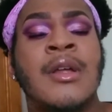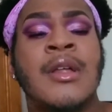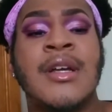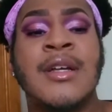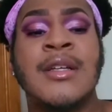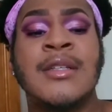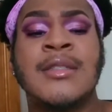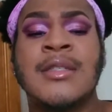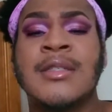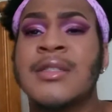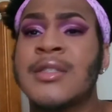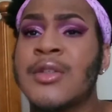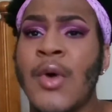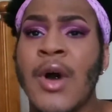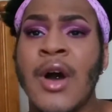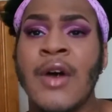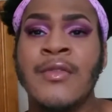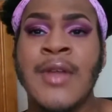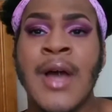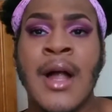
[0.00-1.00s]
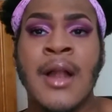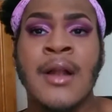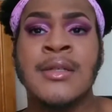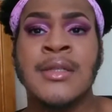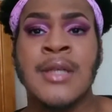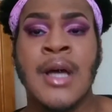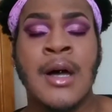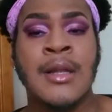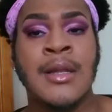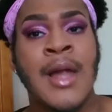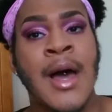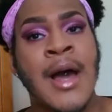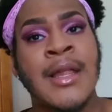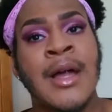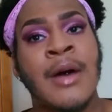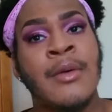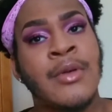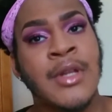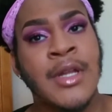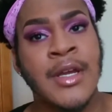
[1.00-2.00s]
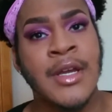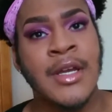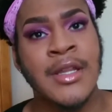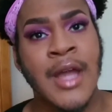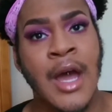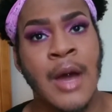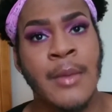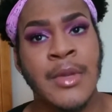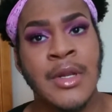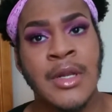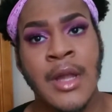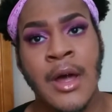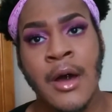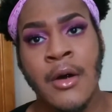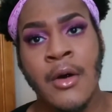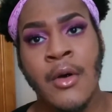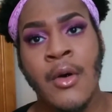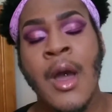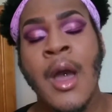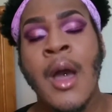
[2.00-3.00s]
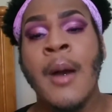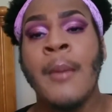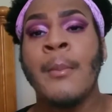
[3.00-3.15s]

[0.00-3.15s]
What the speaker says: it's $12 online. I will link it down below.